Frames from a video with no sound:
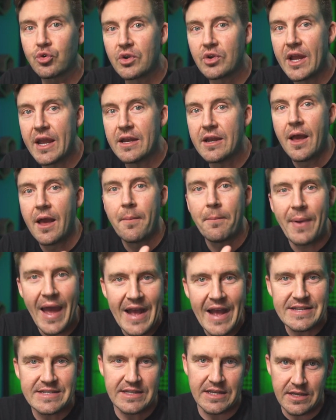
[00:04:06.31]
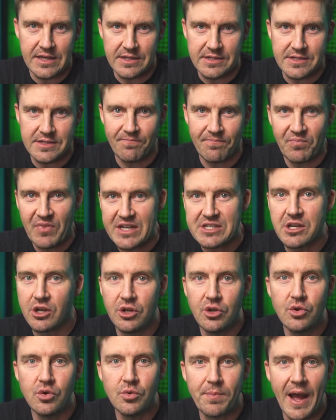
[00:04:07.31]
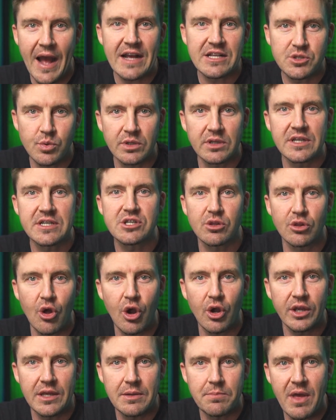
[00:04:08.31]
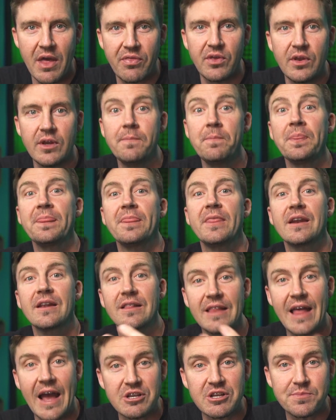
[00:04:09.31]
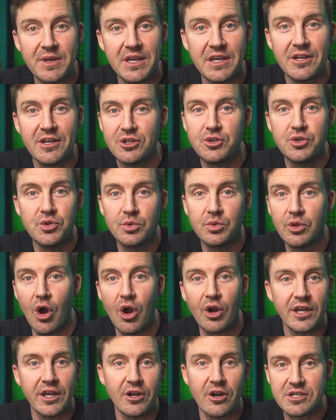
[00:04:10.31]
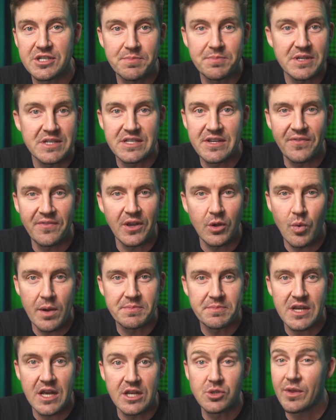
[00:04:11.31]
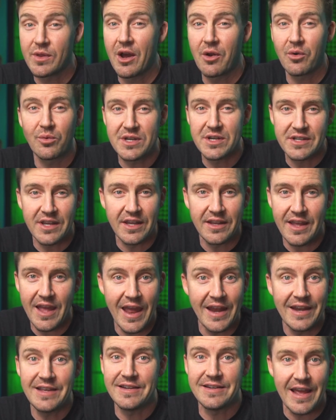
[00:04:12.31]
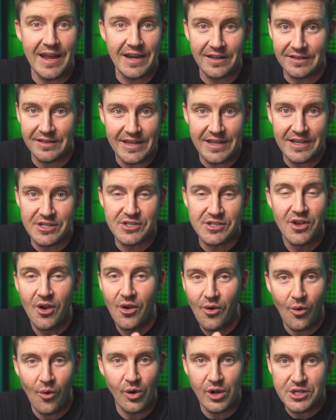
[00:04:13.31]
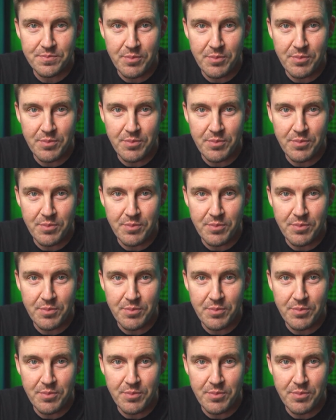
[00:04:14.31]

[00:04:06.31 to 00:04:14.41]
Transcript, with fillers: create passkeys. That's a new passwordless login method that allows me to log in on specific websites without risking any data leaks or